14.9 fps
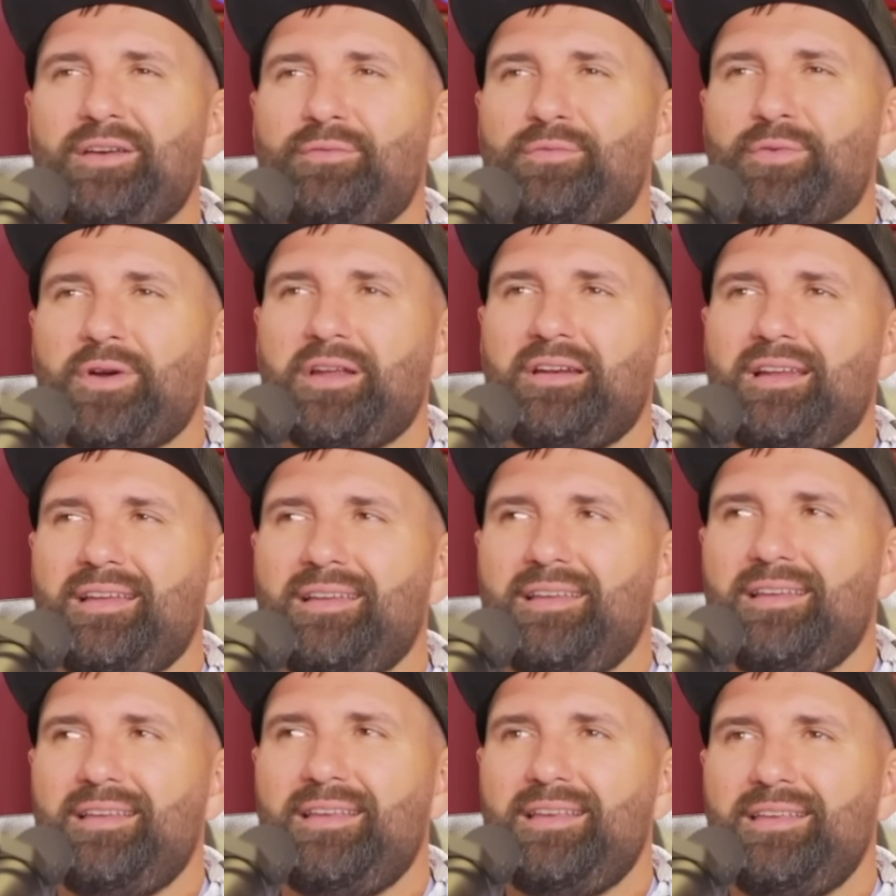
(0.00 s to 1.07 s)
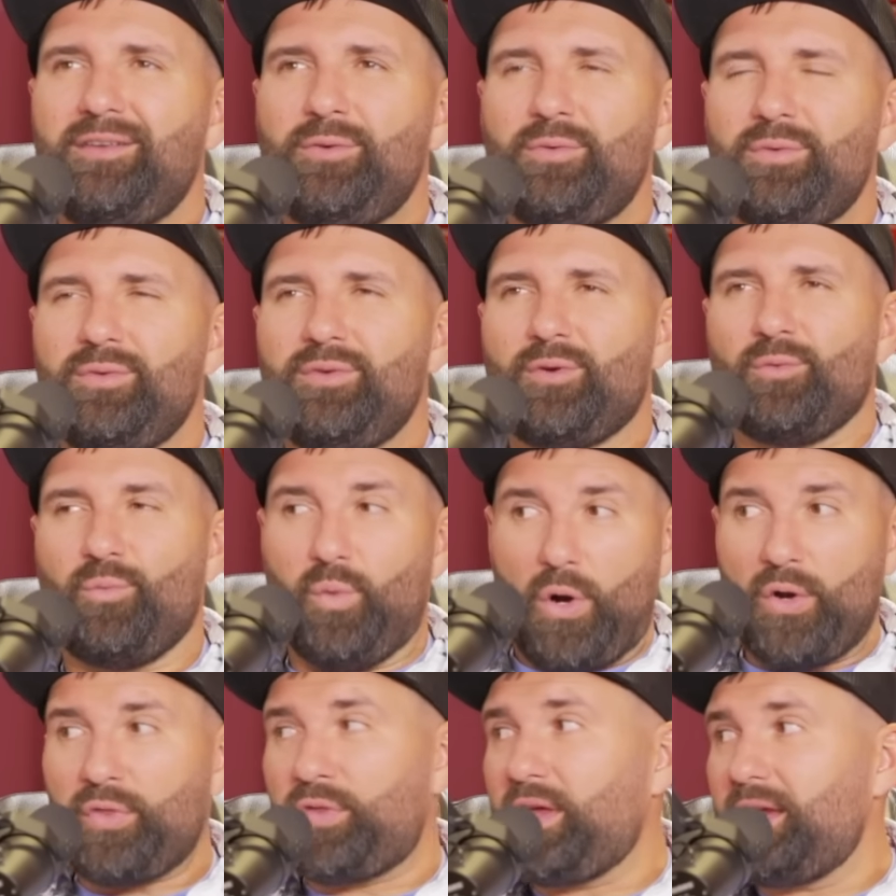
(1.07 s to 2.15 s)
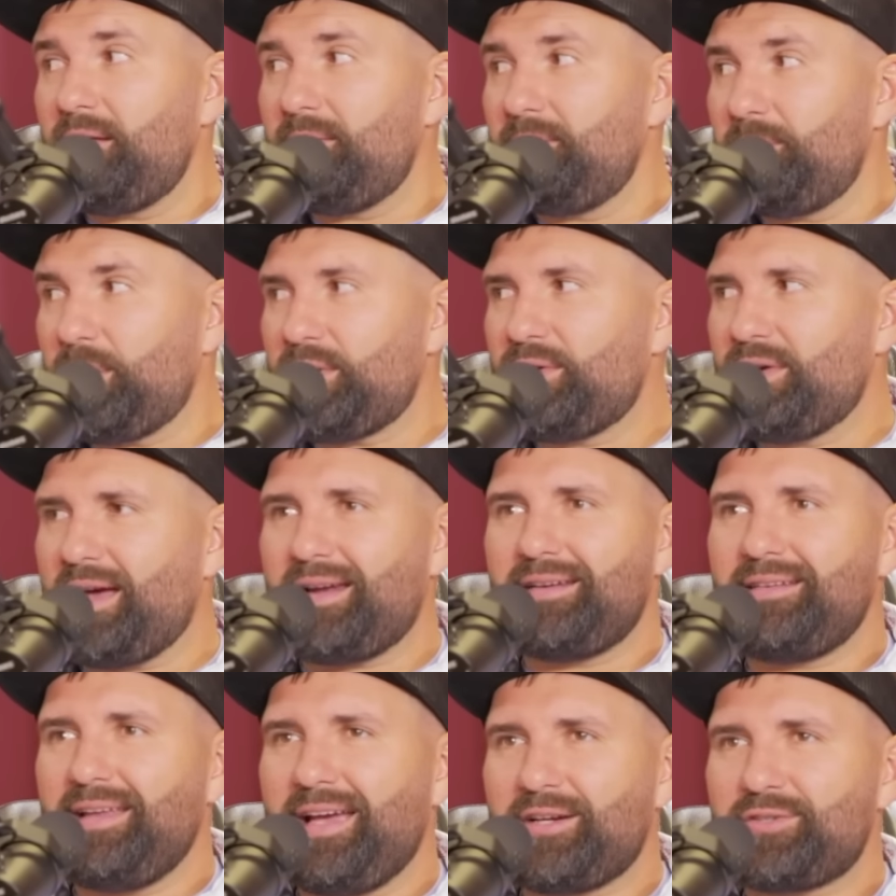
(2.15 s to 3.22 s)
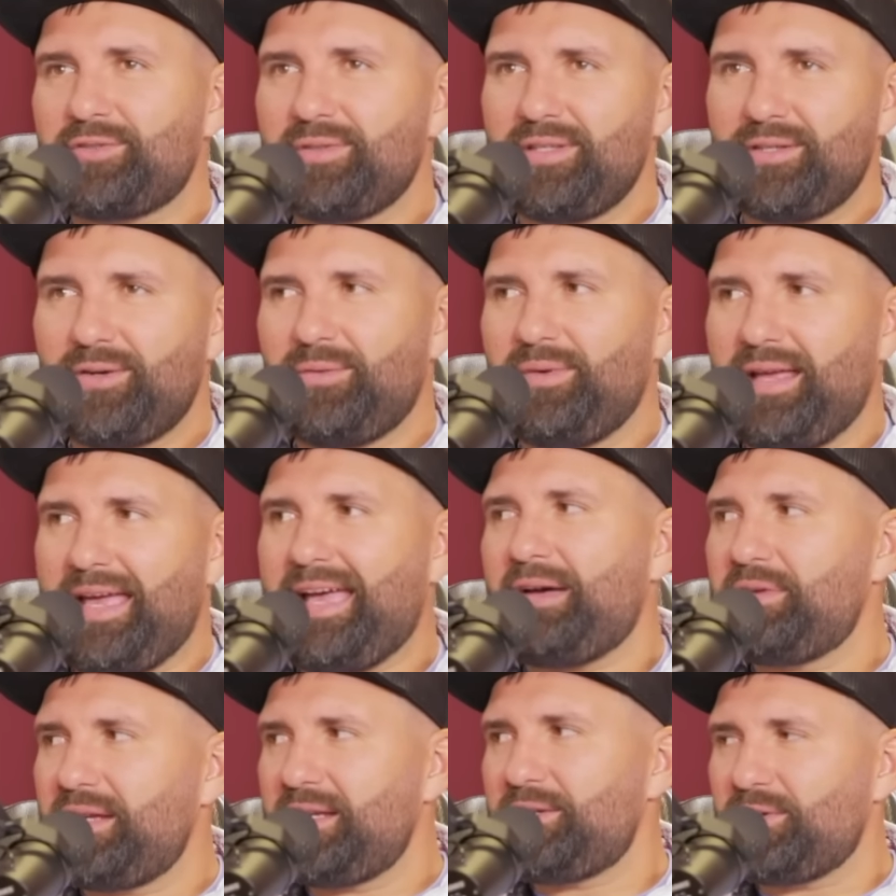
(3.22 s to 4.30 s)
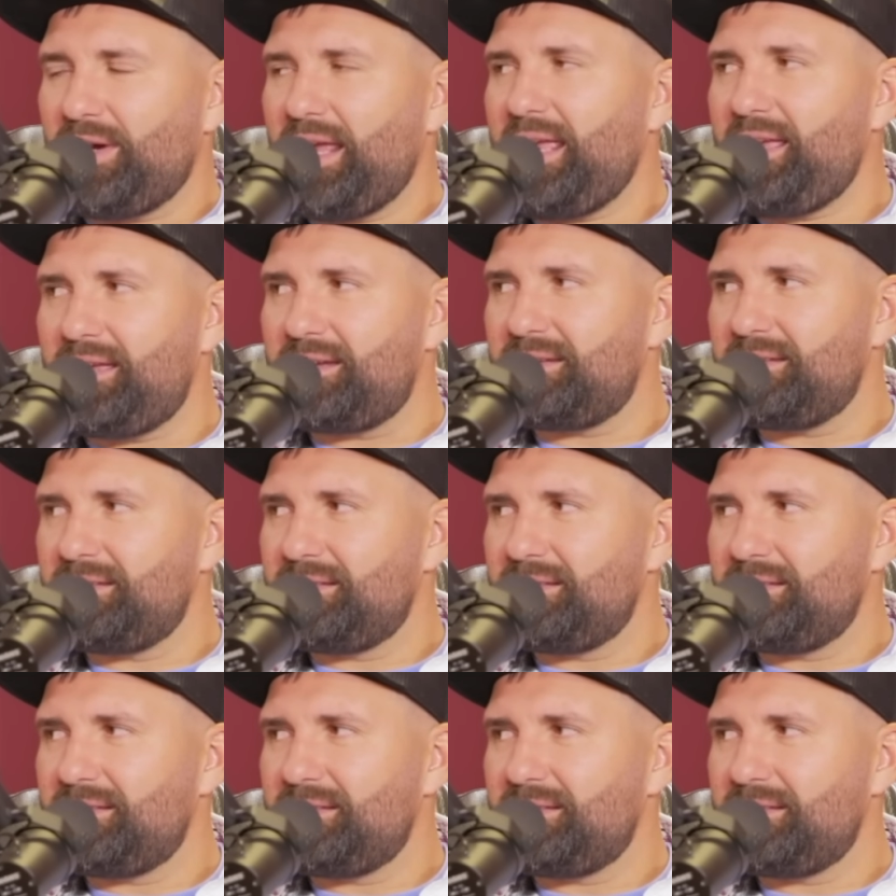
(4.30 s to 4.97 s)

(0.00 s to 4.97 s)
up front, you you're worth it, but you're not actually you don't have it in your hand.